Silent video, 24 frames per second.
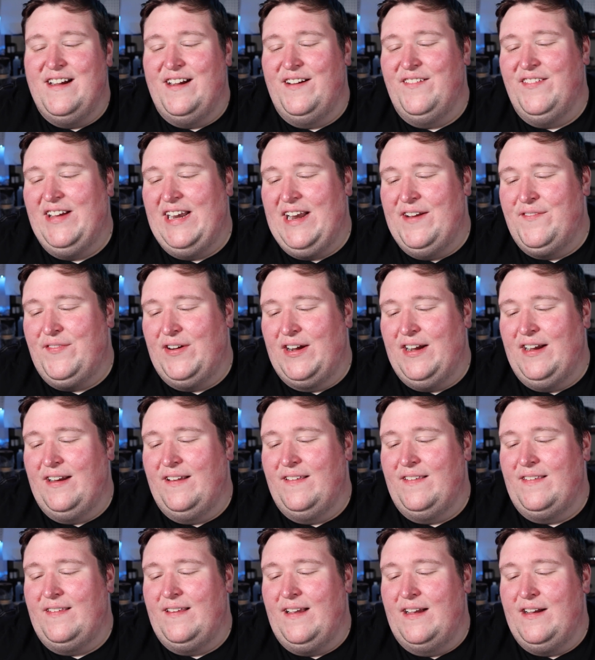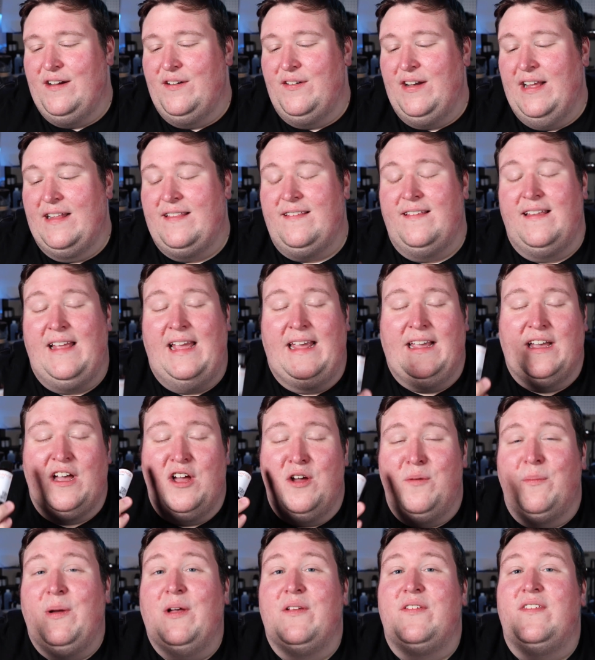or whatever, so it's like
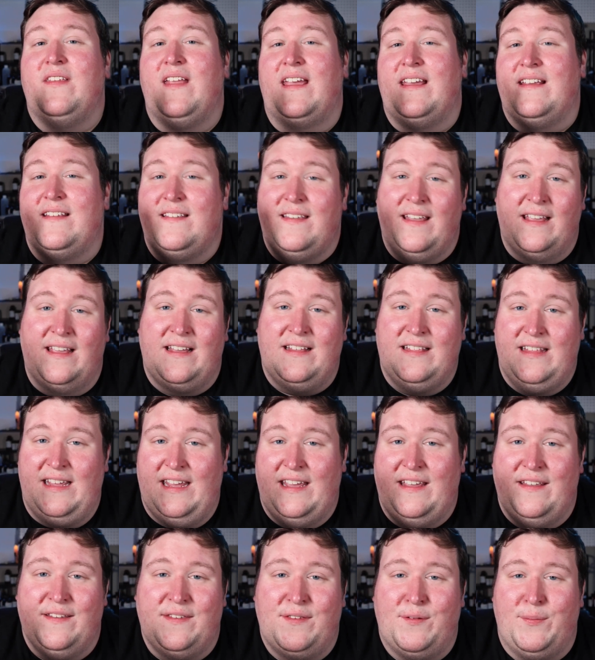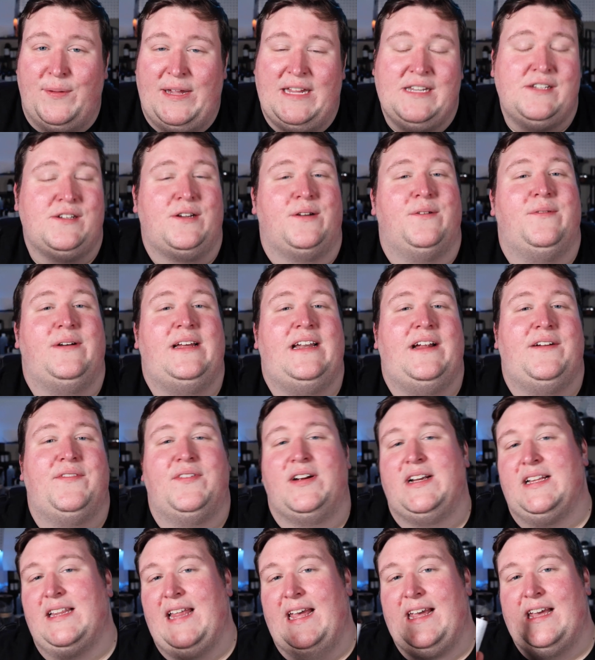almost like sickly sweet or
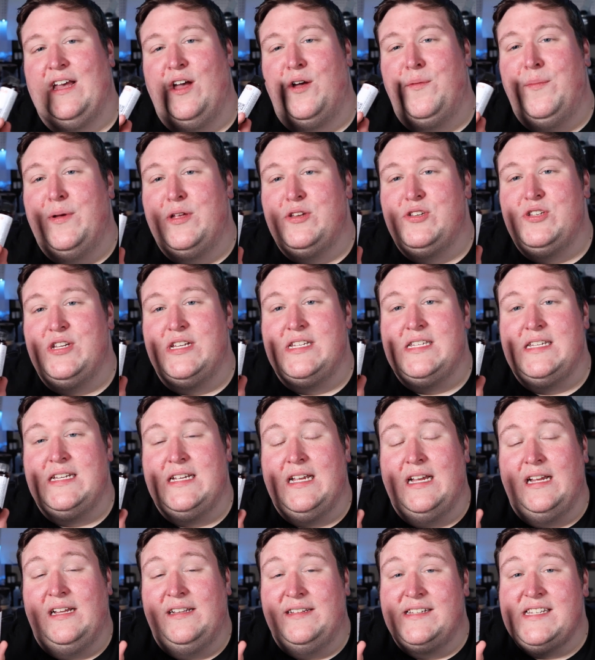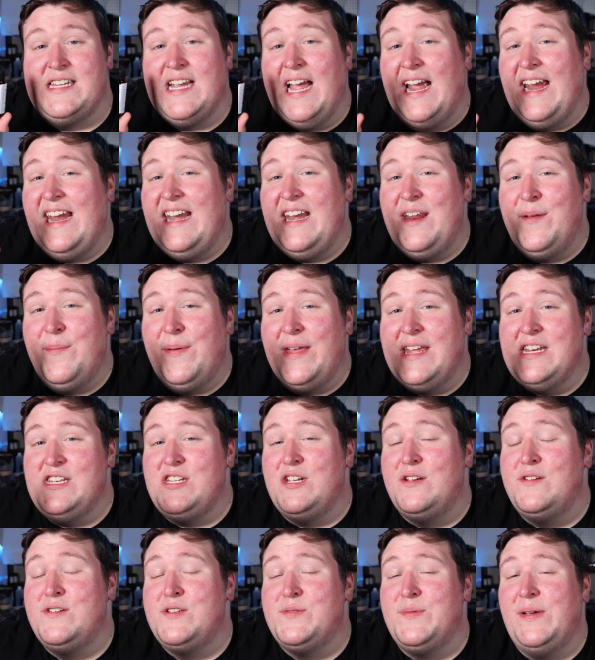whatever, like almost just a tiny bit
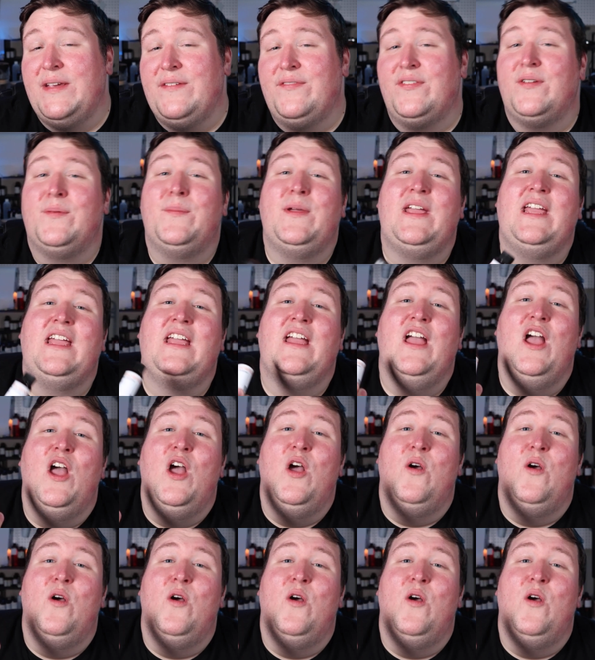too sweet for me,